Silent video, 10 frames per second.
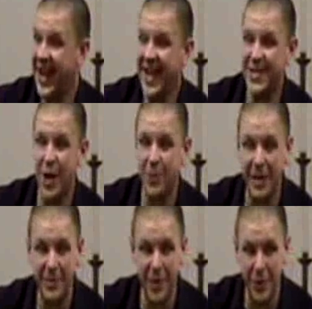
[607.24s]
he saw
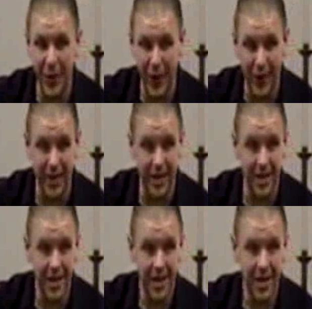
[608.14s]
people who were hurting,
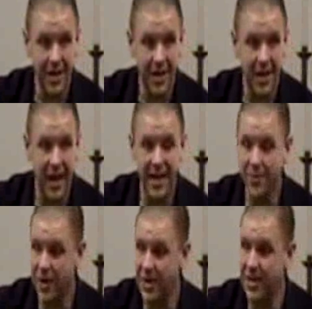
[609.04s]
and he
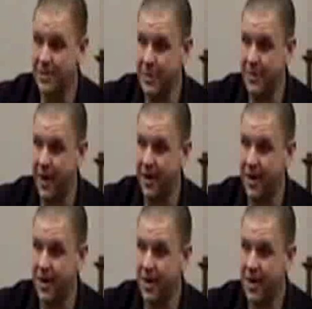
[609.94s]
wanted them to be better.
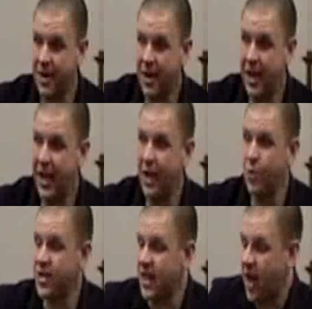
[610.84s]
It
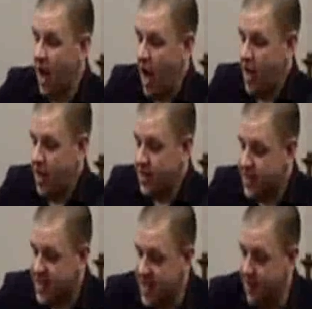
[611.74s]
was a, a
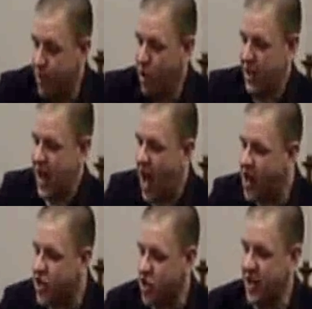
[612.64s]
symbol, an
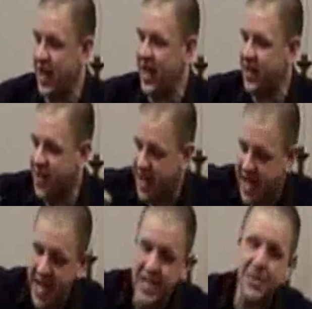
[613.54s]
ushering in of the
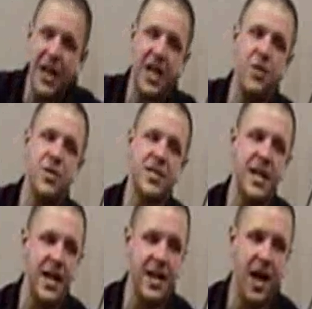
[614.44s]
kingdom that he was
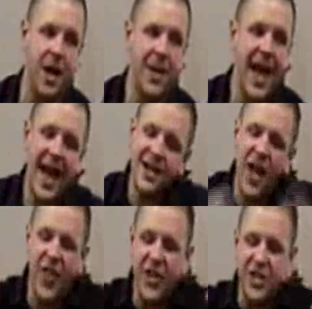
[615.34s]
setting up. Had
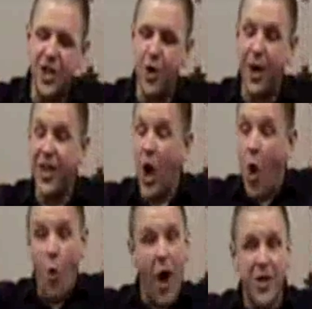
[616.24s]
nothing to do with,
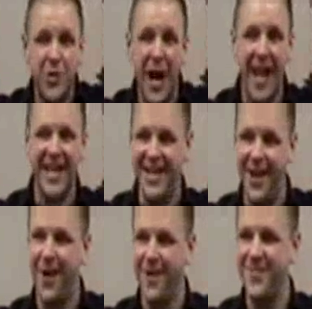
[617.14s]
watch what I can
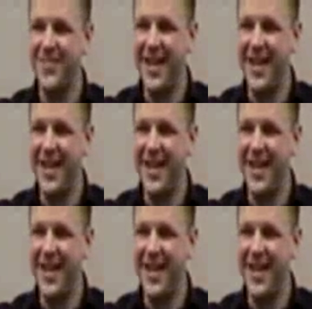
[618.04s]
do.